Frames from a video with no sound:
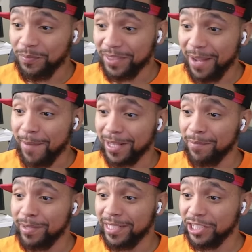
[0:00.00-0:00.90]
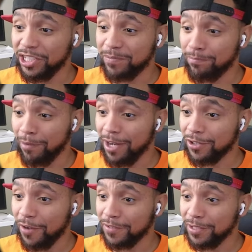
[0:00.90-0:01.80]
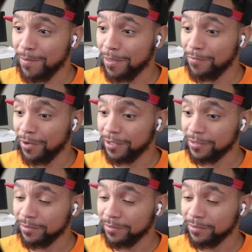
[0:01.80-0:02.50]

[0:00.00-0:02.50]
They about to beat the brakes off this motherfucker.